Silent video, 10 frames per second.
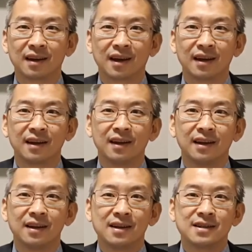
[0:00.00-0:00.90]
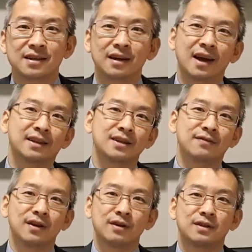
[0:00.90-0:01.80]
Okay? So if you like
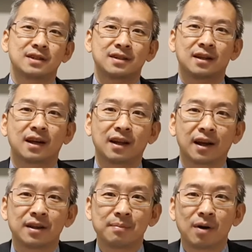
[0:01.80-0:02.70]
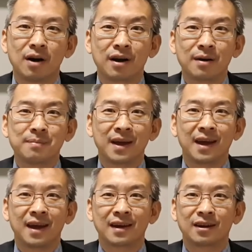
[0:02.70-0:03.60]
this video, just click like on the bottom
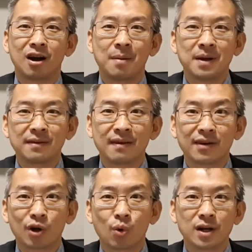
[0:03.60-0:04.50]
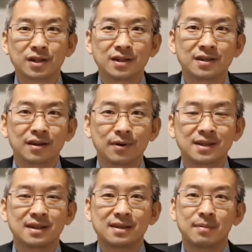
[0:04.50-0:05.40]
and comment if you have any questions or you
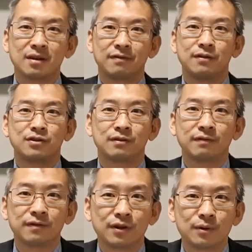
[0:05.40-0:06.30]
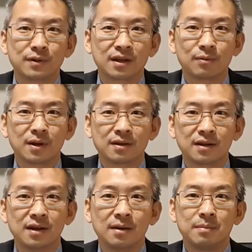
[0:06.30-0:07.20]
want to see some other future videos that you
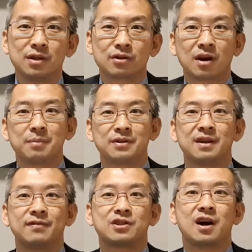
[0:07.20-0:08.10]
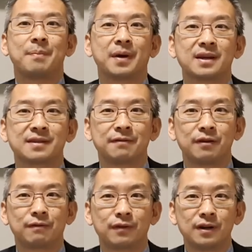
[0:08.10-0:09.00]
want me to talk about different topics.
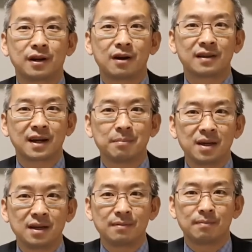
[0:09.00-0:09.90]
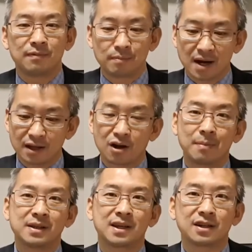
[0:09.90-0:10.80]
Feel free to contact me by the
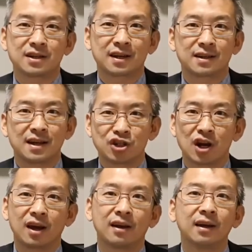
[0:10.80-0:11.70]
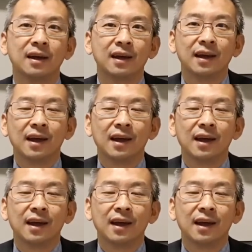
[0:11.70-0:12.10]
comment section because I check it.